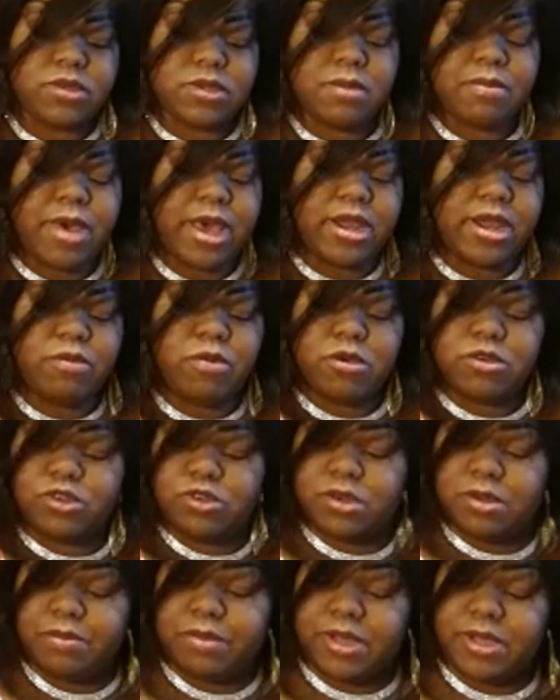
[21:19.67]
Somebody wants
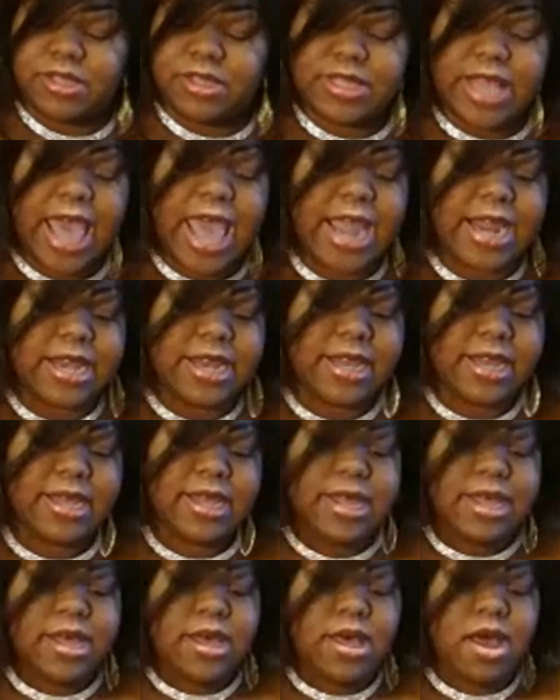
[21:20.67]
you to be stagnant.
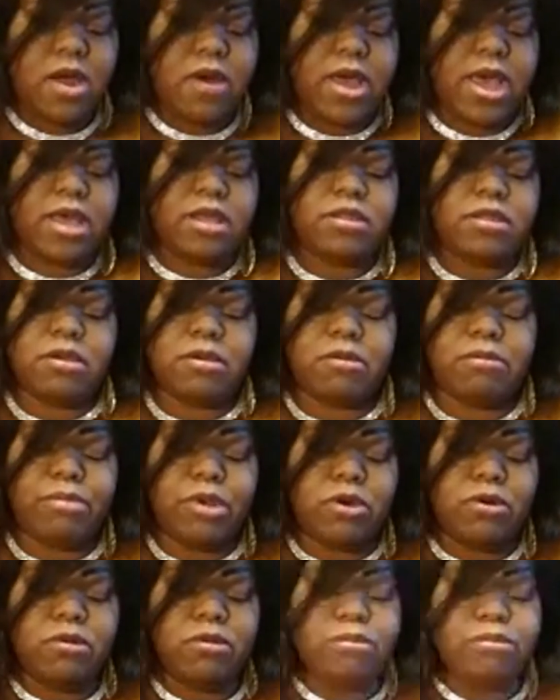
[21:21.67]
All right, the
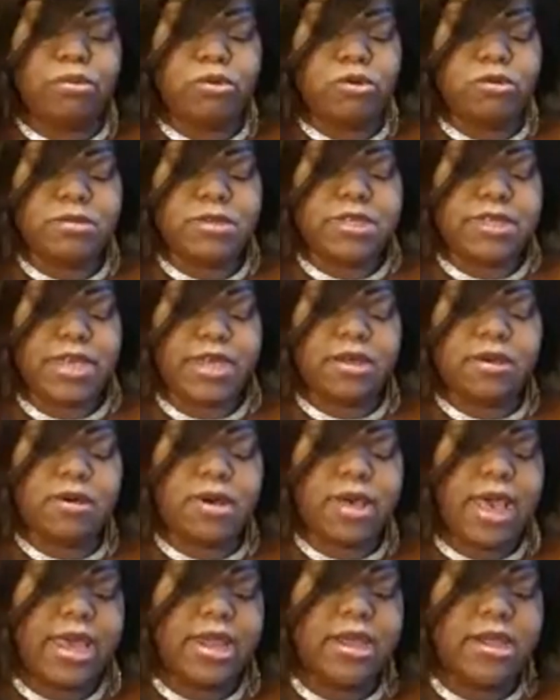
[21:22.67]
broomstick,
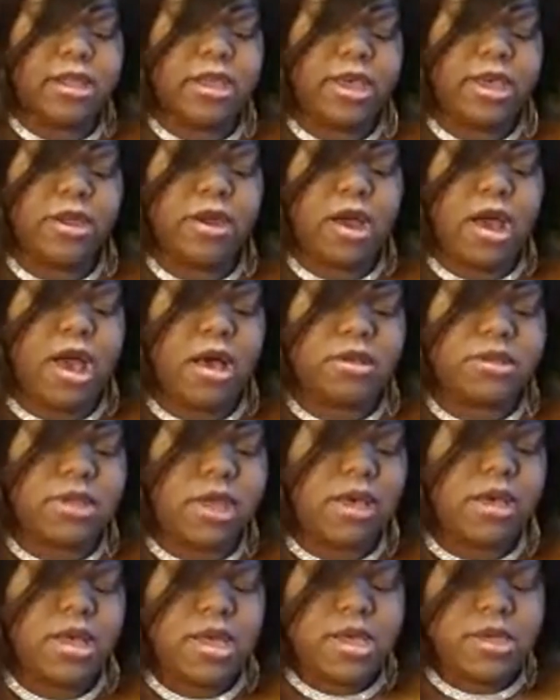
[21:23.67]
okay, to clean your house
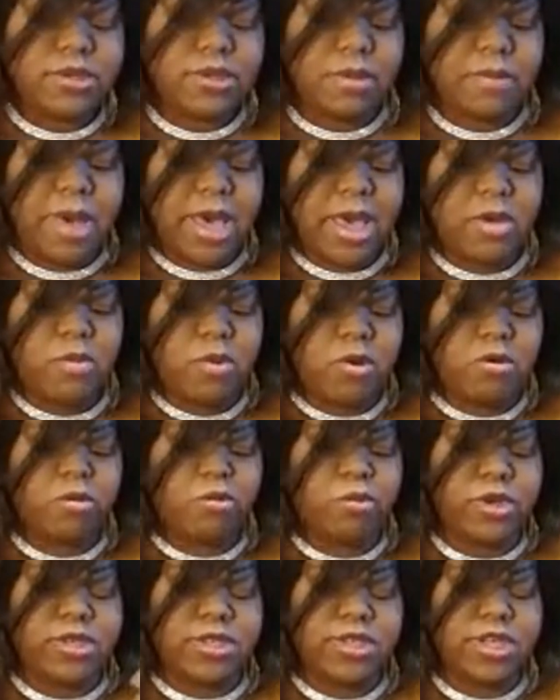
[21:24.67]
off. Somebody
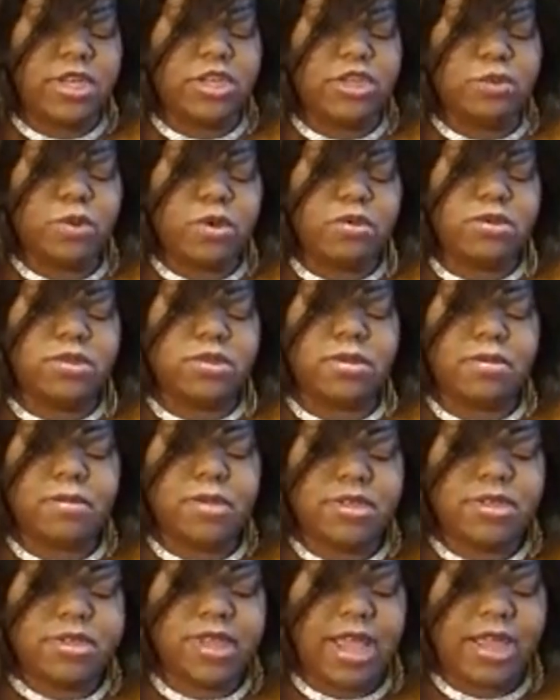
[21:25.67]
won't residual. Some,
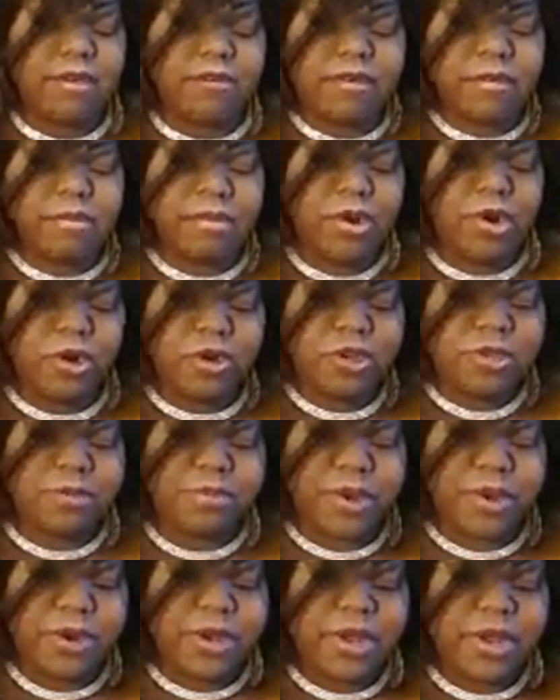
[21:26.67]
it's like a familiar
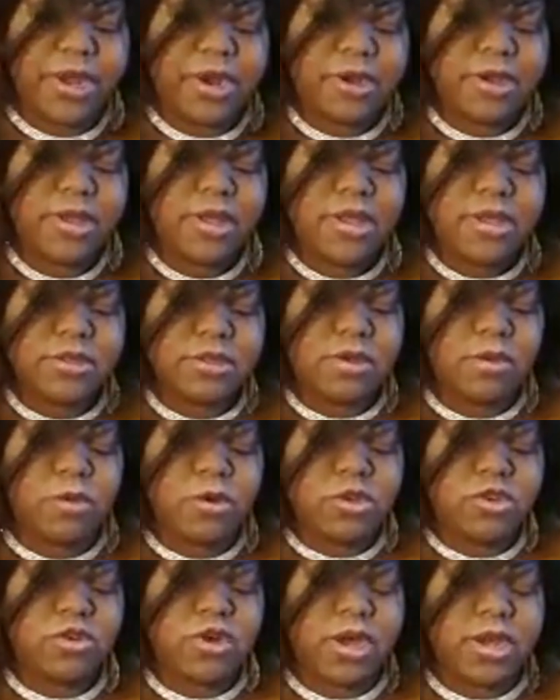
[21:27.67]
spirit here.
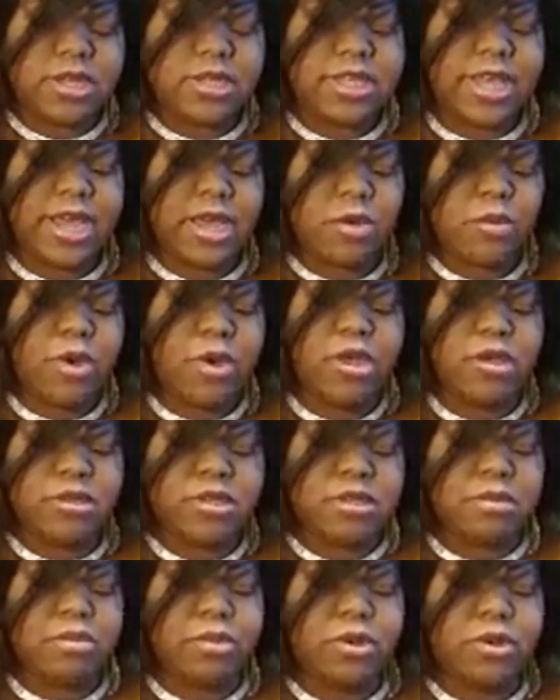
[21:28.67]
Someone's trying to take away your
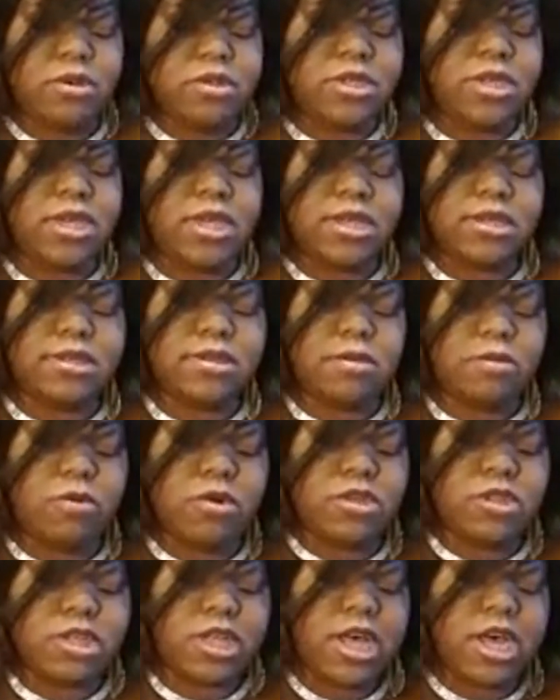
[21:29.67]
stability, and
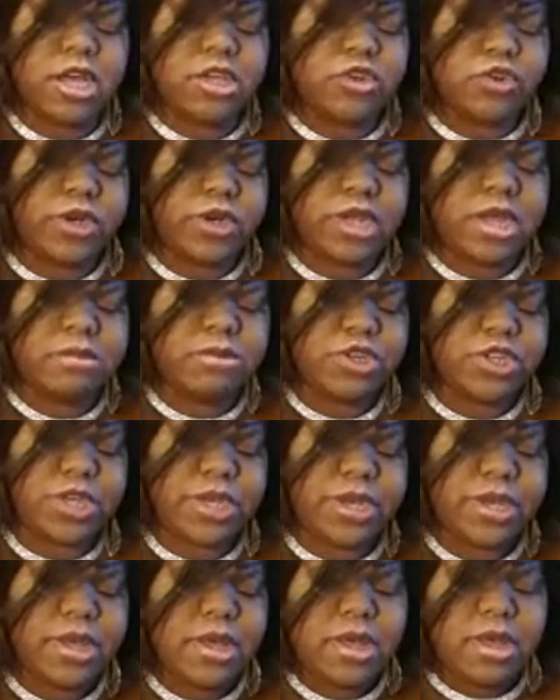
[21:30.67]
someone is conjuring up shit